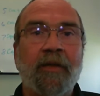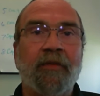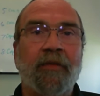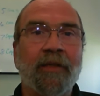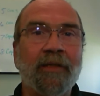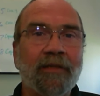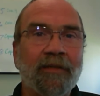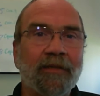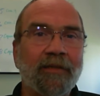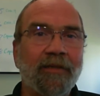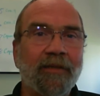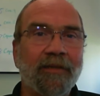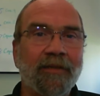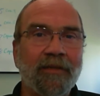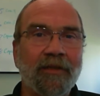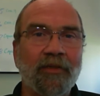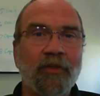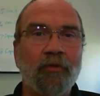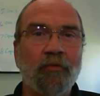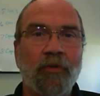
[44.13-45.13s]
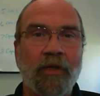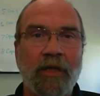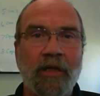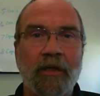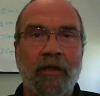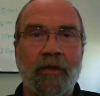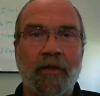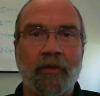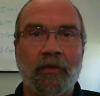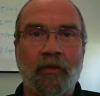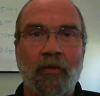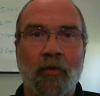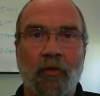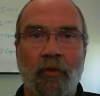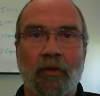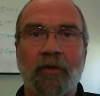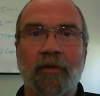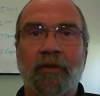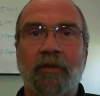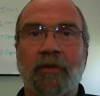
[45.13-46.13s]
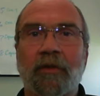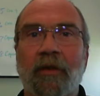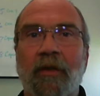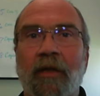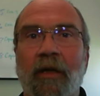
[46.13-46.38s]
This is a unique course.